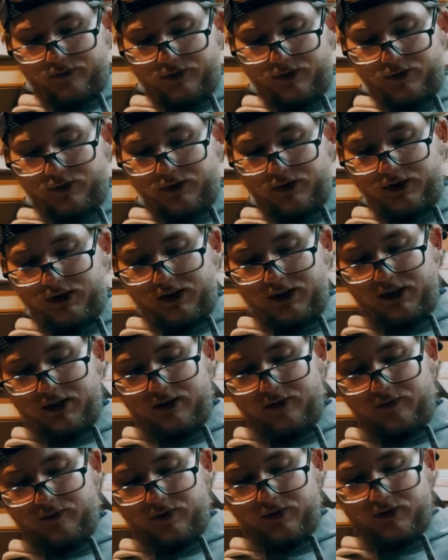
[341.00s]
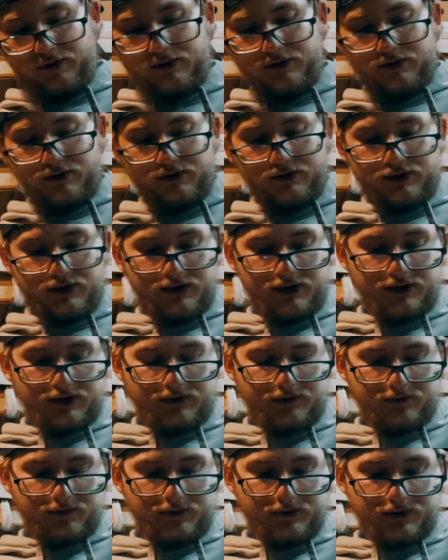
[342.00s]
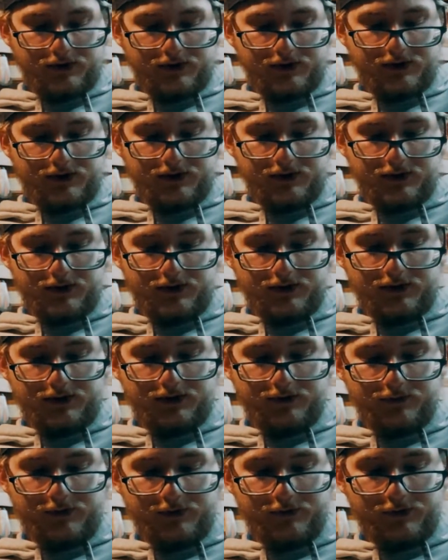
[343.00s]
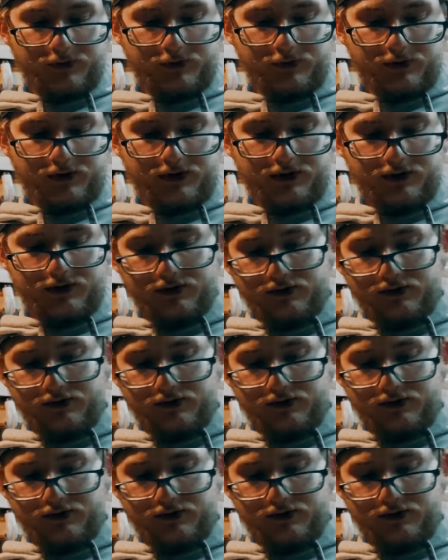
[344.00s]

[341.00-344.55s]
Pull it up, and we'll undo it a little bit more.